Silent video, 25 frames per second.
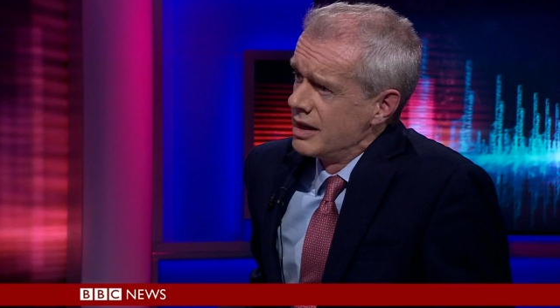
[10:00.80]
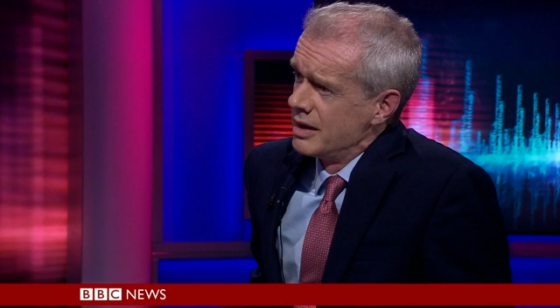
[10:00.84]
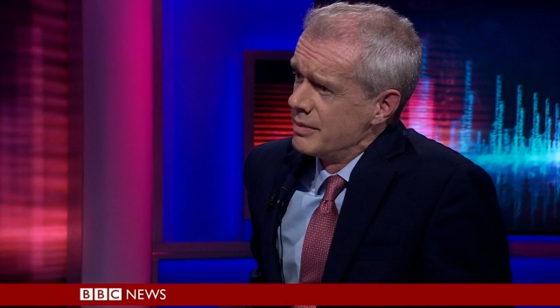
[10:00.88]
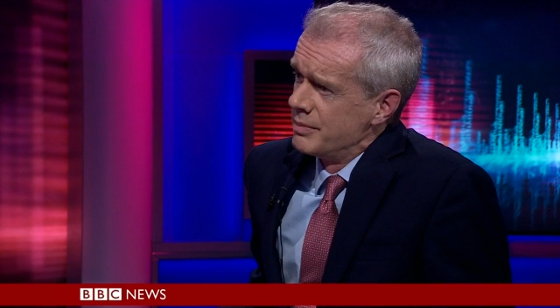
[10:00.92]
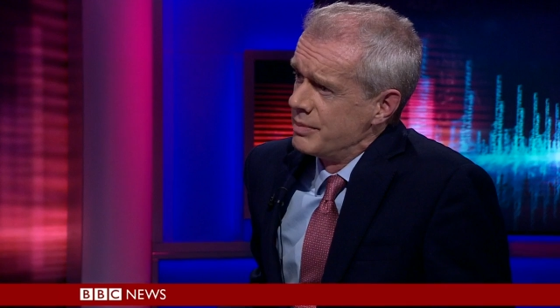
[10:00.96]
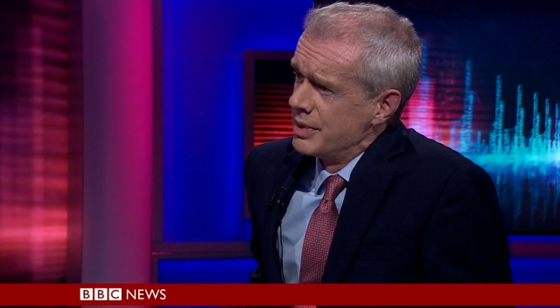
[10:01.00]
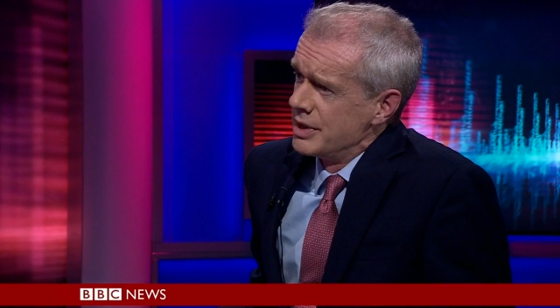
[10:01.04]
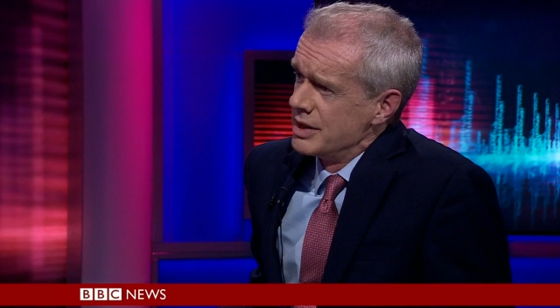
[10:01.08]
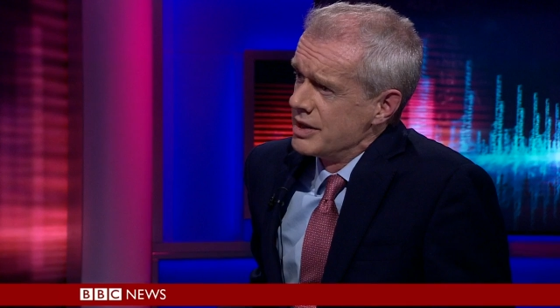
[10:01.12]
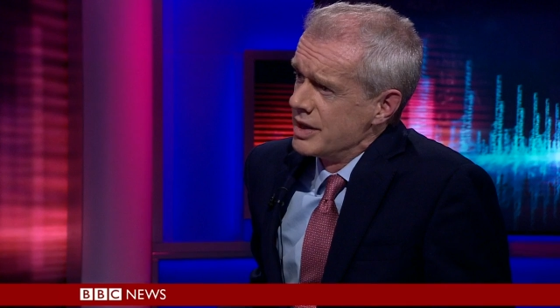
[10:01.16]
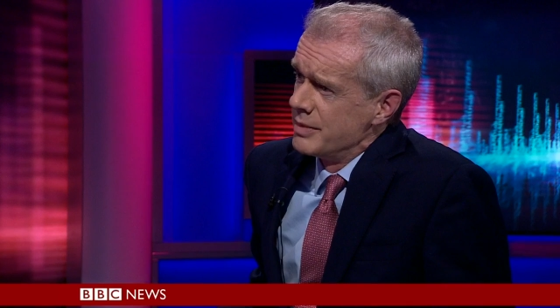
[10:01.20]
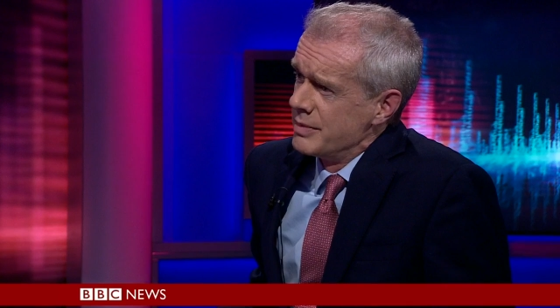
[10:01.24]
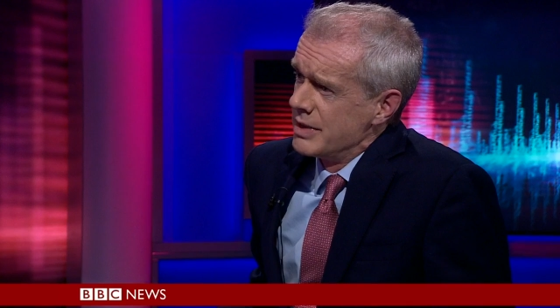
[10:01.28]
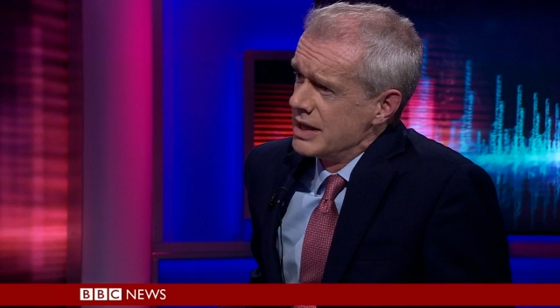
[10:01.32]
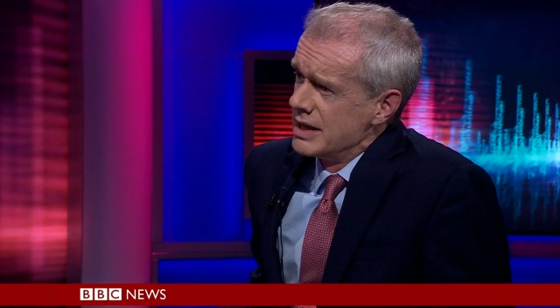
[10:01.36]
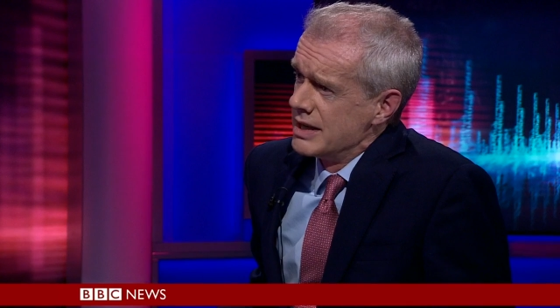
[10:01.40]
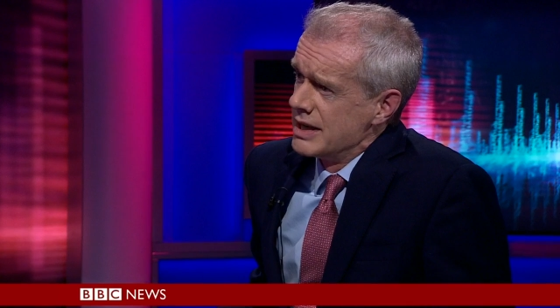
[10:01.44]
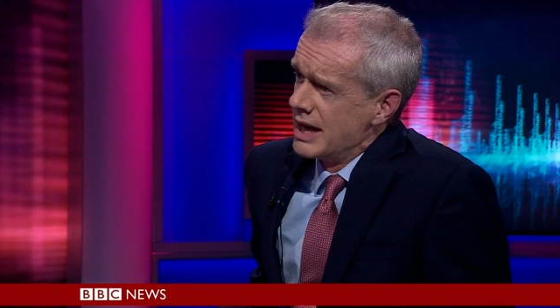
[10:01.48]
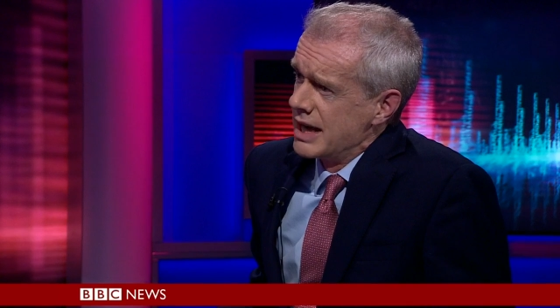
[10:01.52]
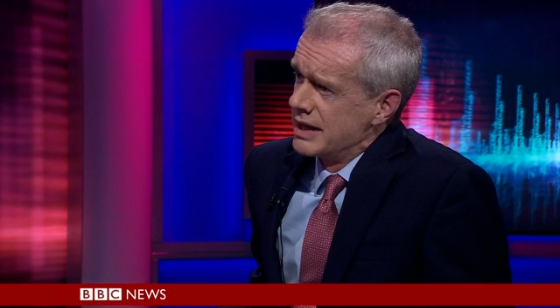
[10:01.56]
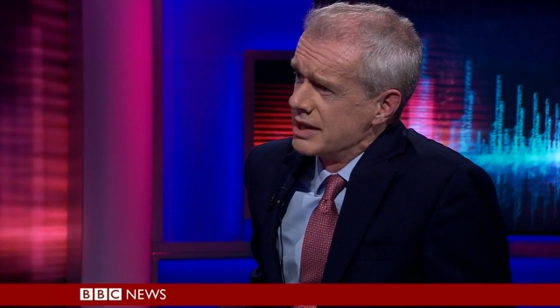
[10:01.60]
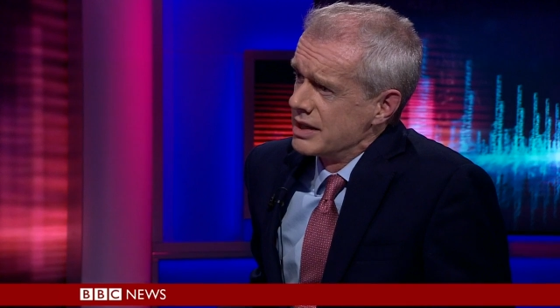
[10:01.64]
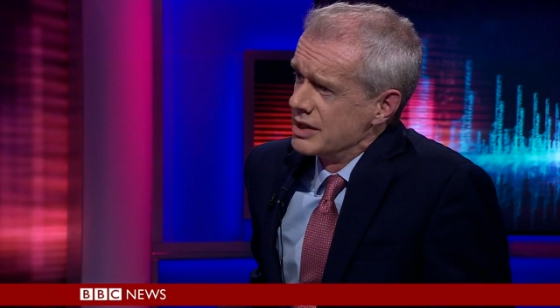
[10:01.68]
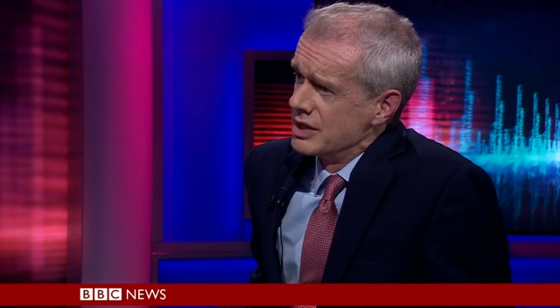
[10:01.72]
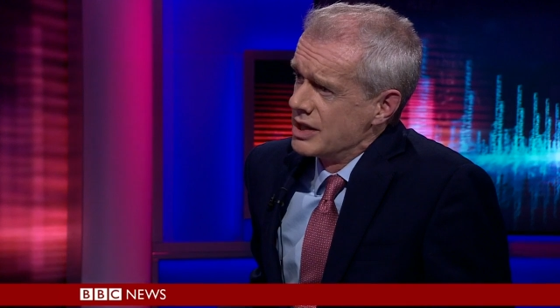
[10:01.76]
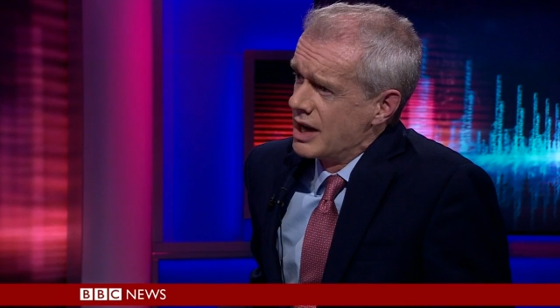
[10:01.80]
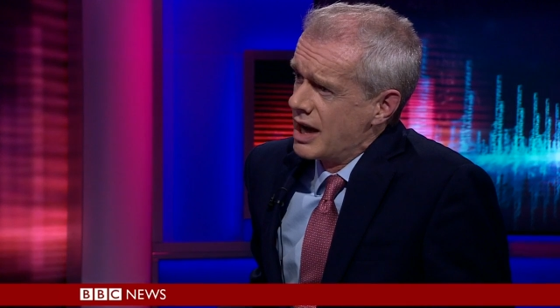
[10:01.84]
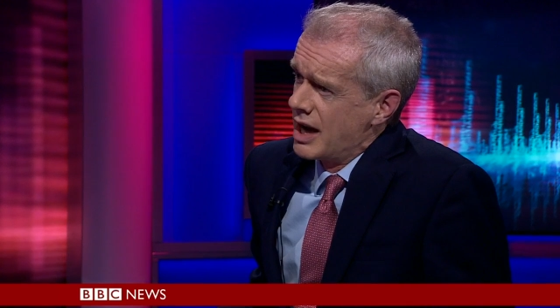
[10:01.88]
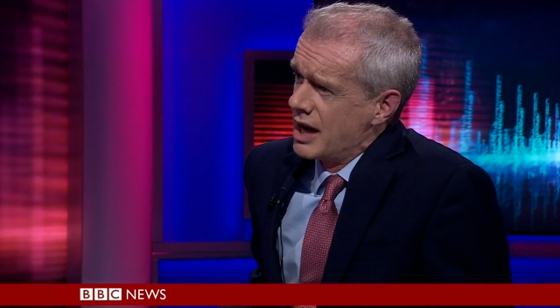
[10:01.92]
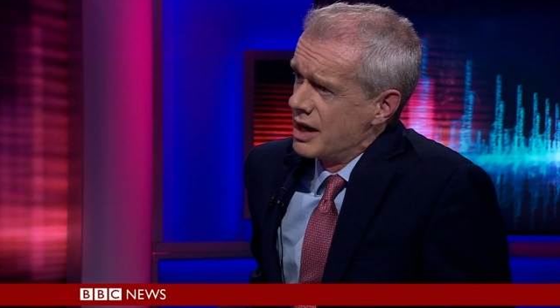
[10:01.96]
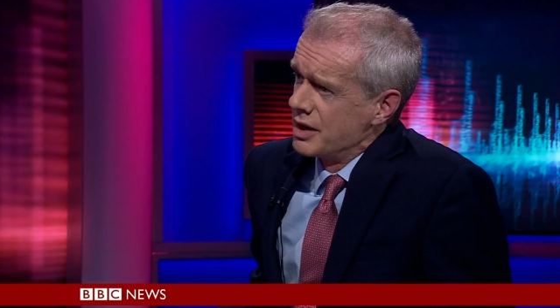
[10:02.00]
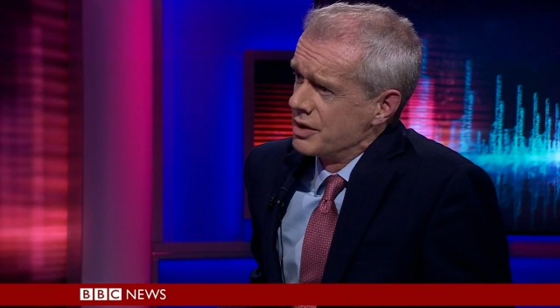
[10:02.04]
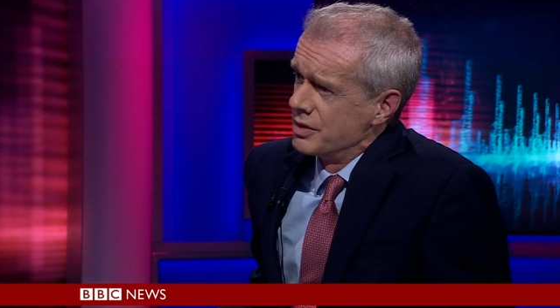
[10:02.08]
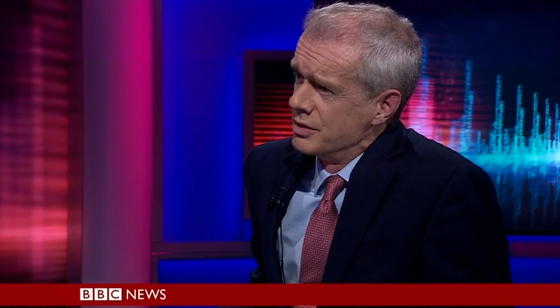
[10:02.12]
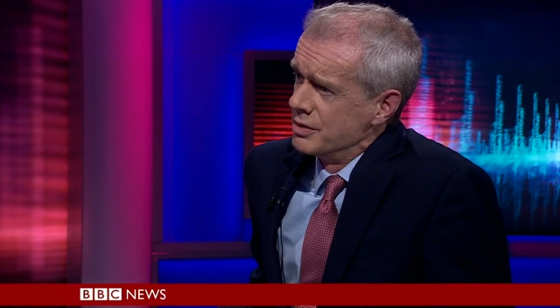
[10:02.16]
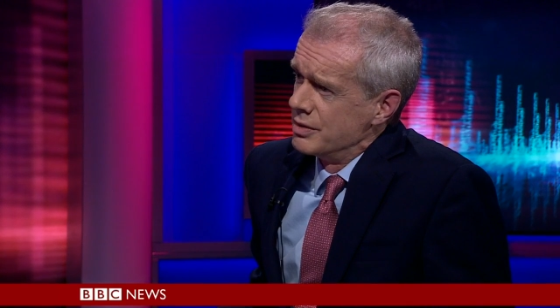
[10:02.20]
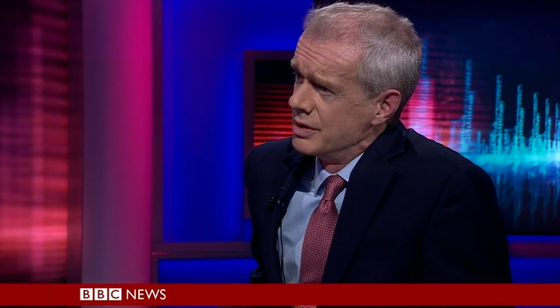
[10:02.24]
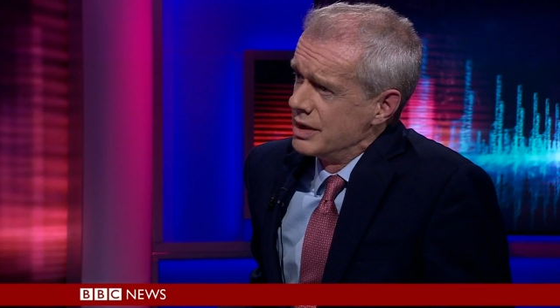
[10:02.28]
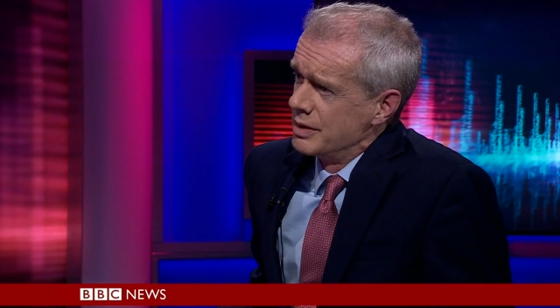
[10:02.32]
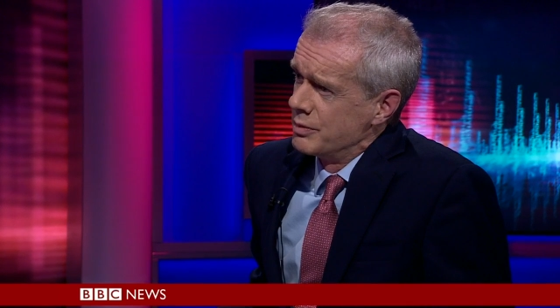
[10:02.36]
Benjamin Netanyahu,